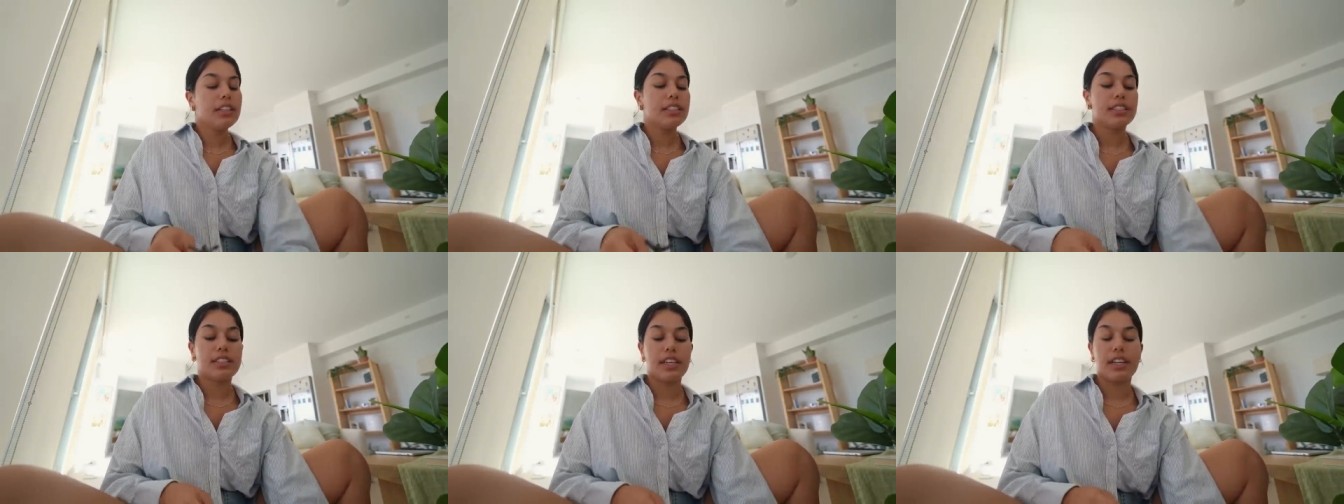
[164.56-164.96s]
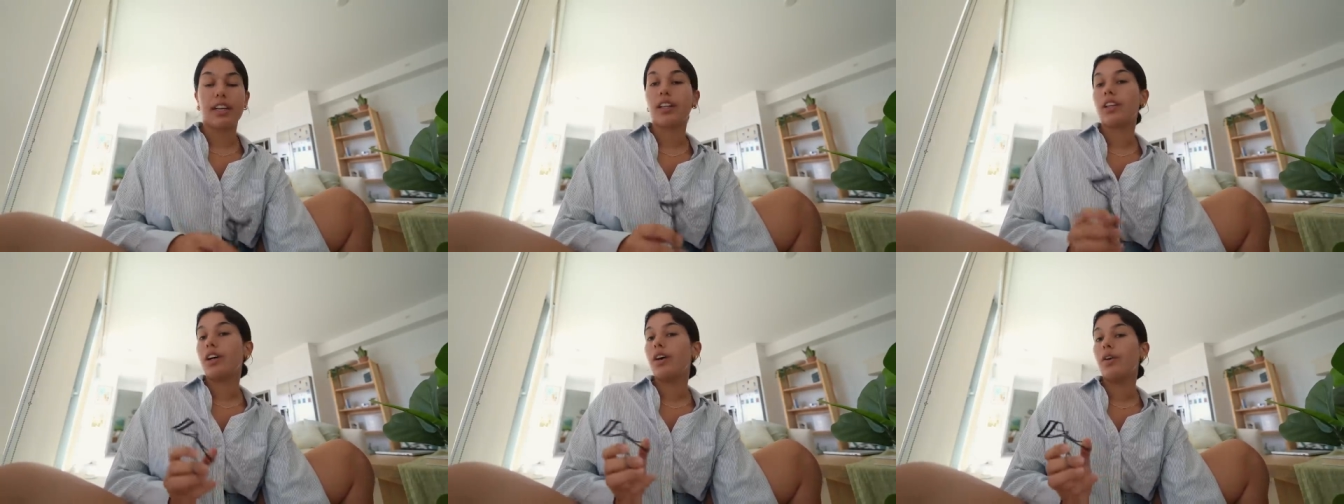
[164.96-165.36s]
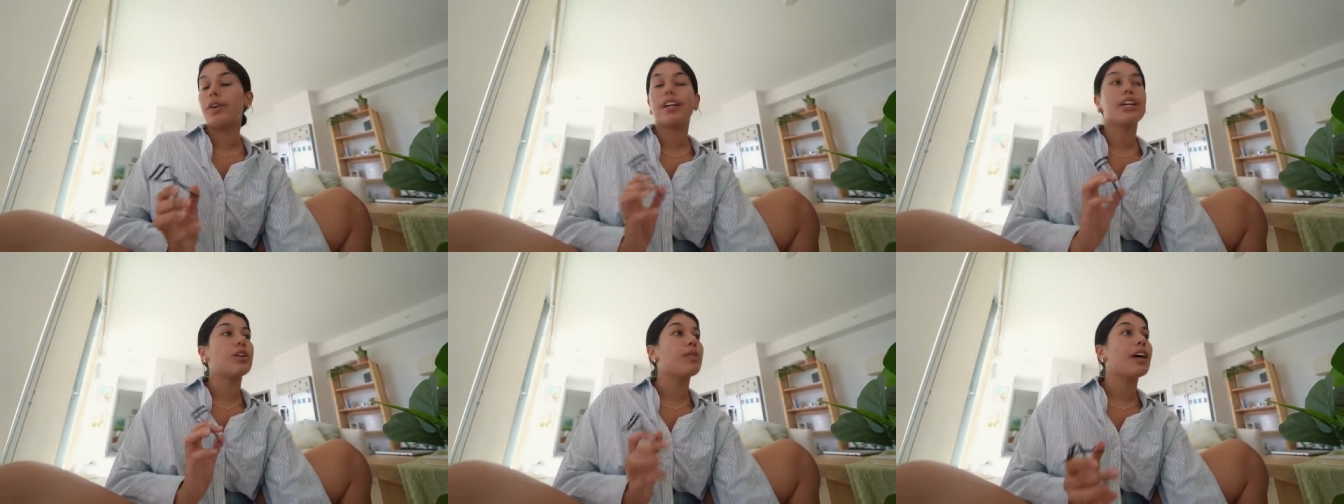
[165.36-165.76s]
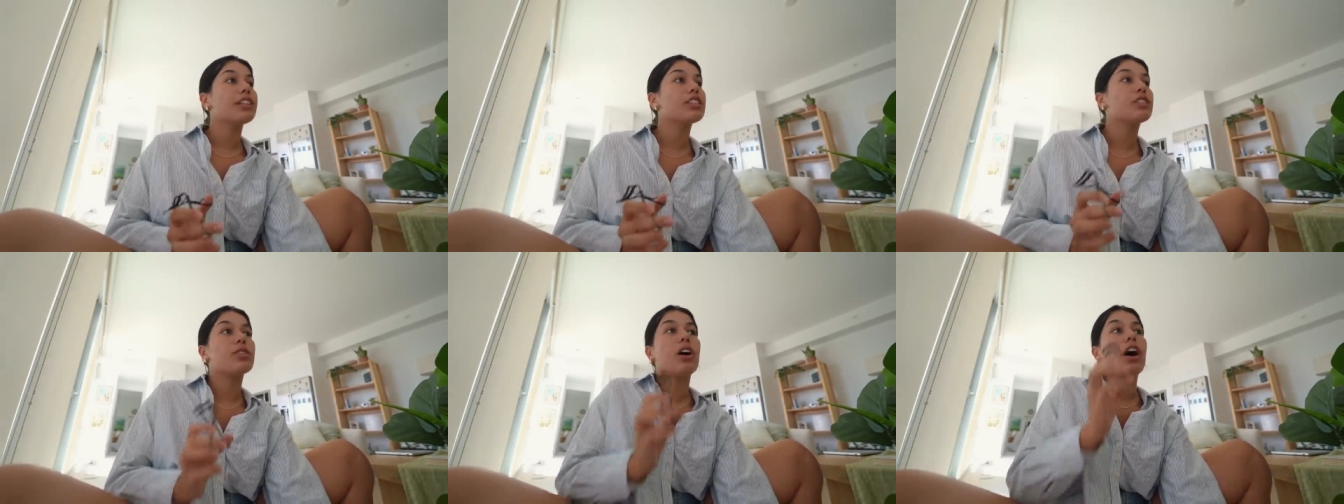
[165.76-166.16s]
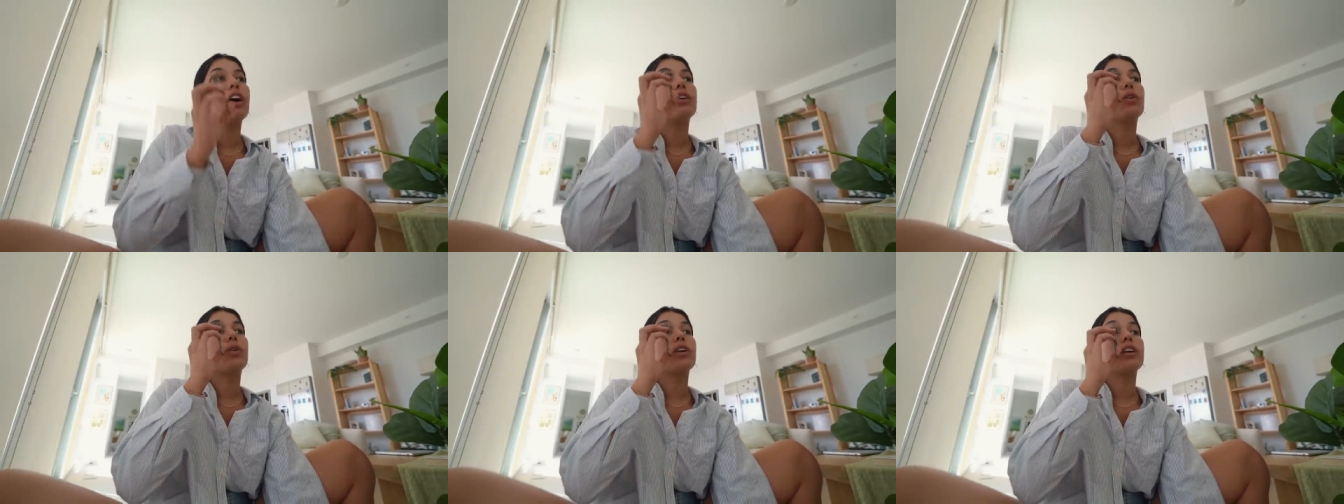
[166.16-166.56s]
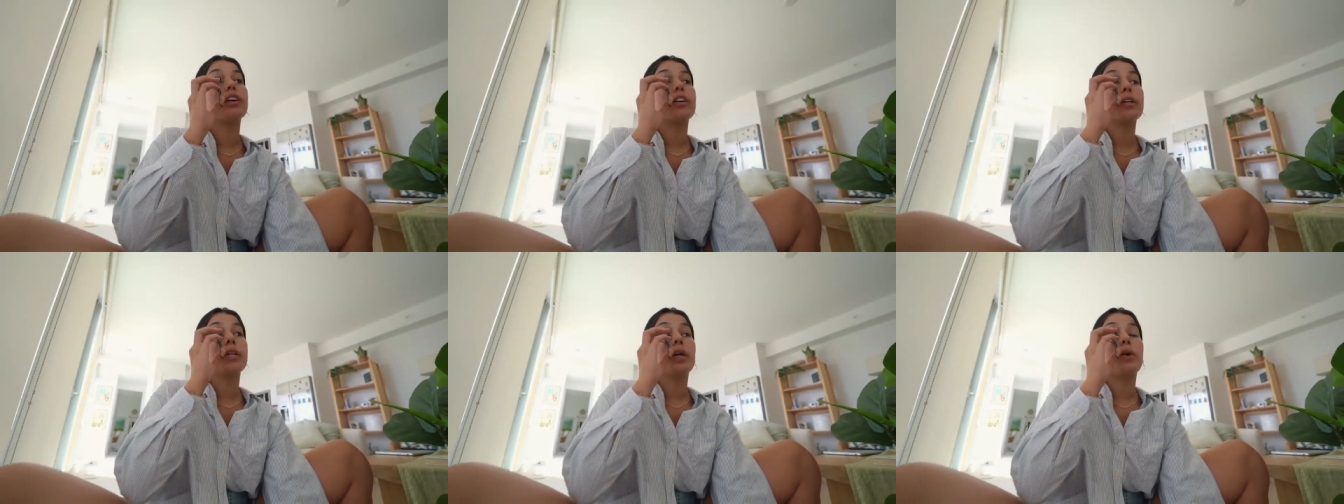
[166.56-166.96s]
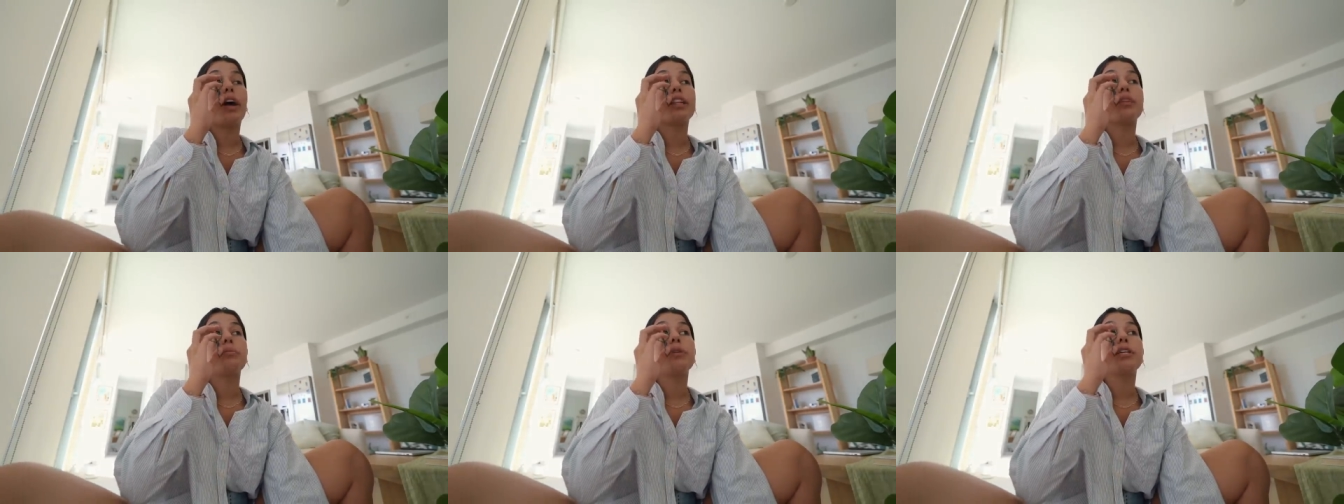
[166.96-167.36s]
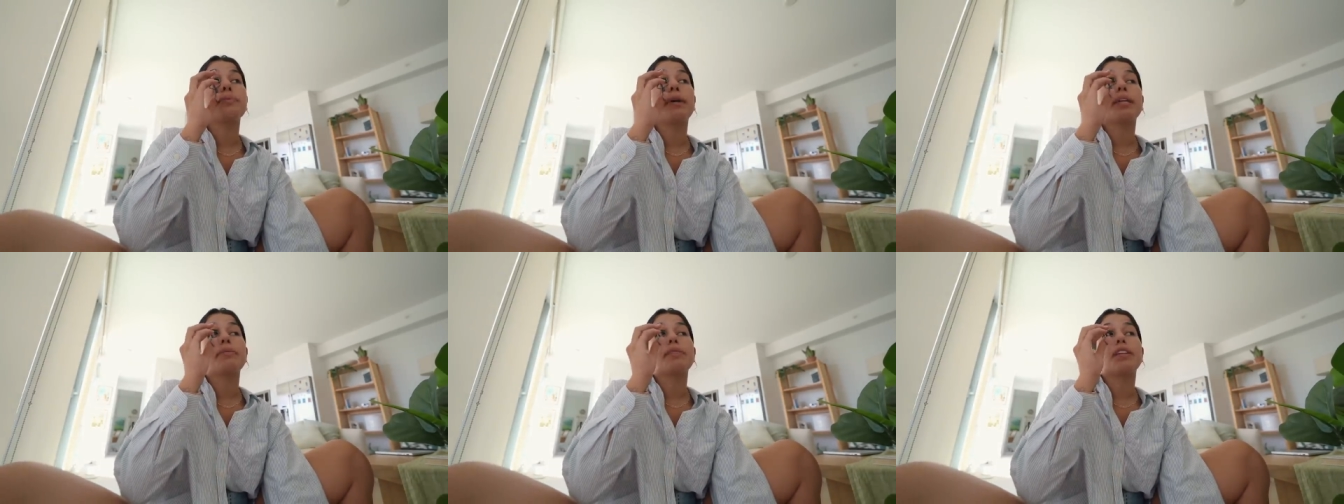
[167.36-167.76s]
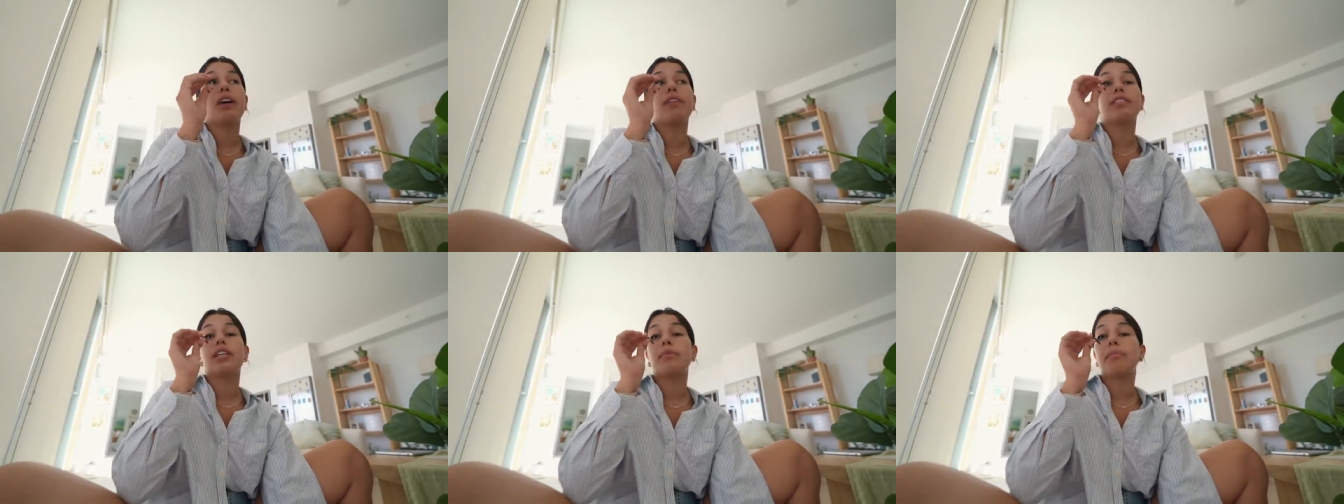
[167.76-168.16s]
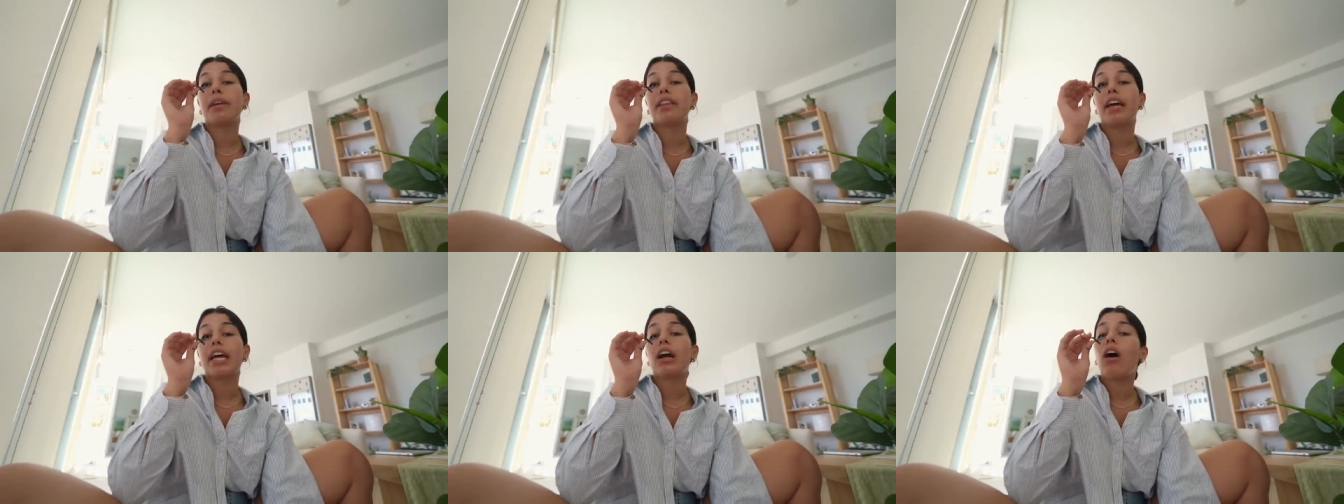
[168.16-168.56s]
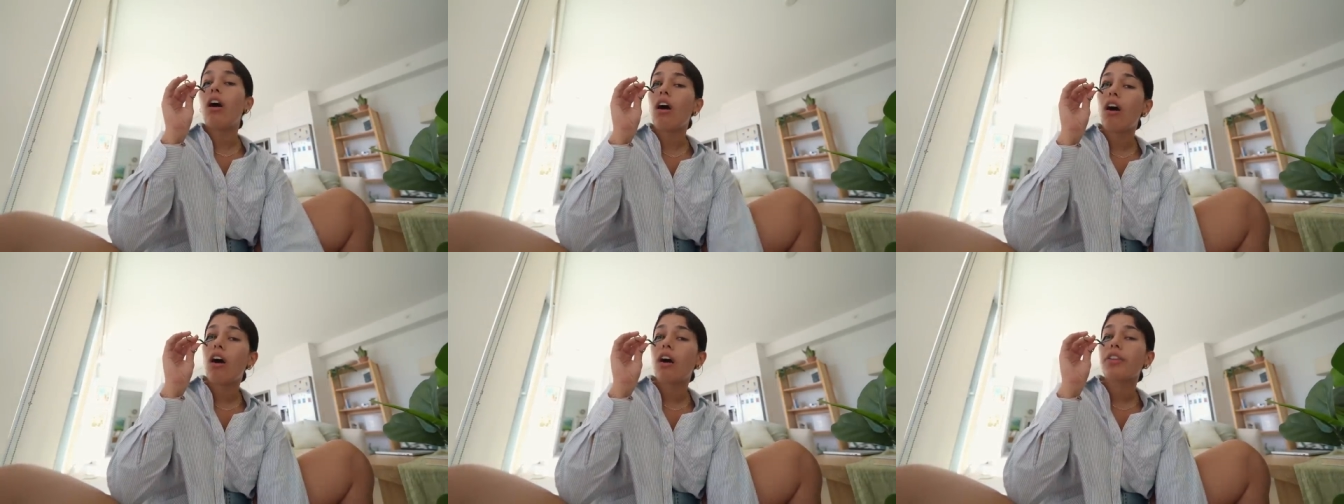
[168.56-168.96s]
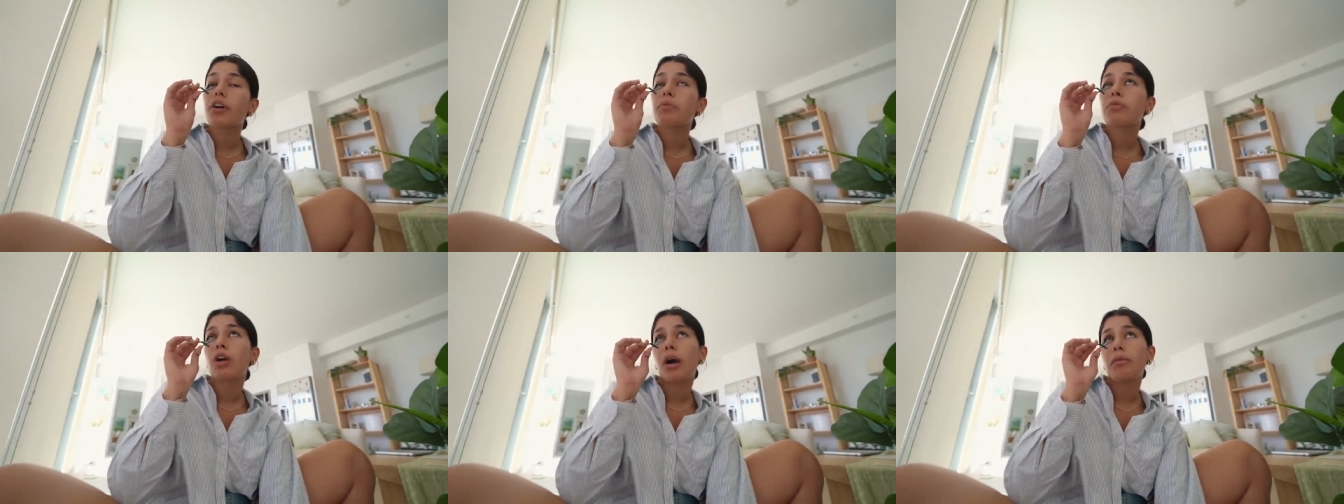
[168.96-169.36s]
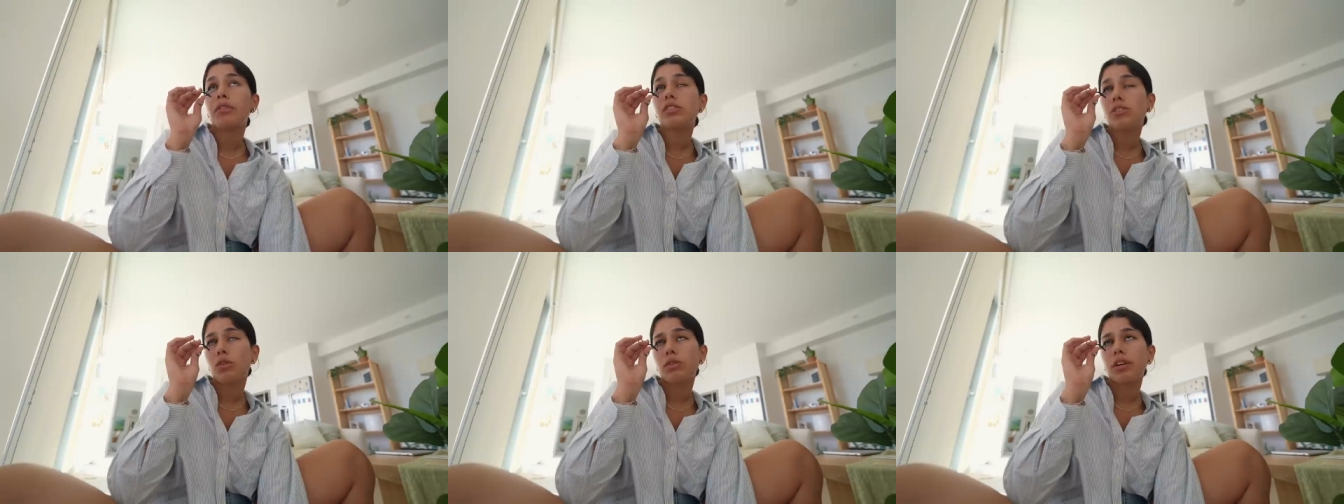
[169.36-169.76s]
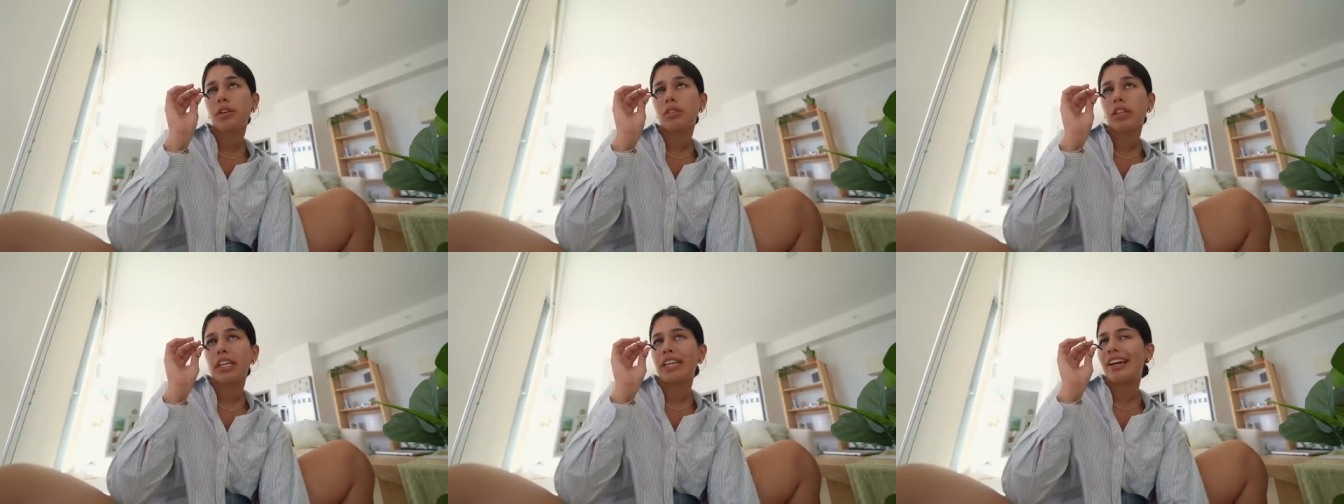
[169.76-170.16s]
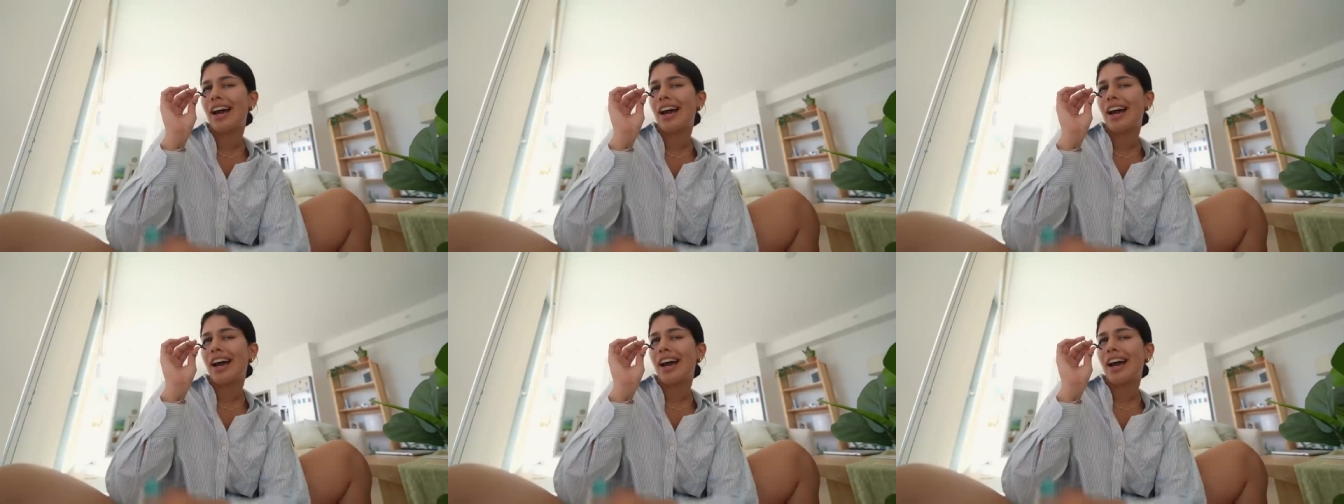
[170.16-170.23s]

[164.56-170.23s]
sitting alone in a restaurant or, you know, at the beach by themselves and been like, oh, they're probably so lonely.